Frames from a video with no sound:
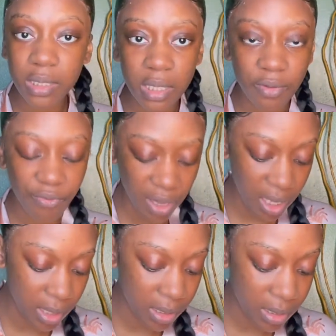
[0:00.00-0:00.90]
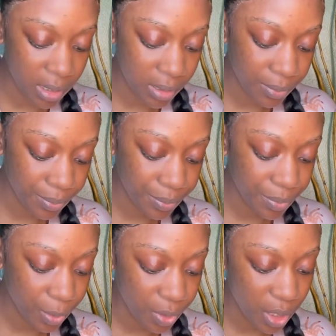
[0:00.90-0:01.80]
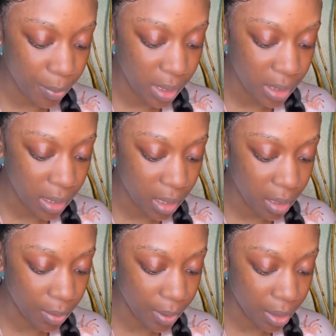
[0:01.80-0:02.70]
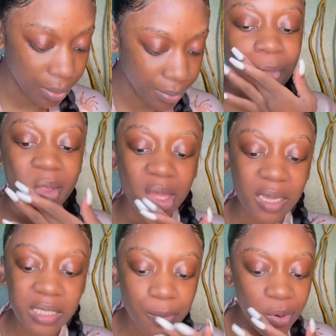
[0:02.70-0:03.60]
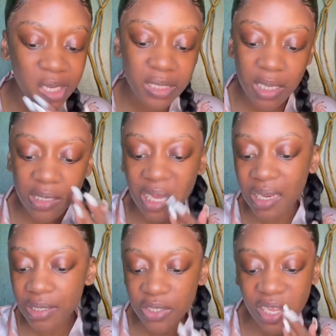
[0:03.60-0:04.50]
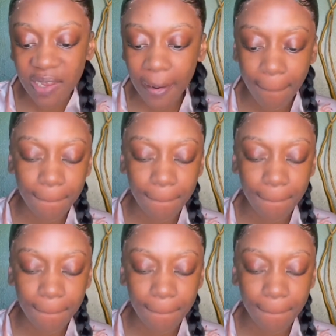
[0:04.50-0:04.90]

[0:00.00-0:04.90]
to the face, which I'm excited about. It's important to acknowledge that, like,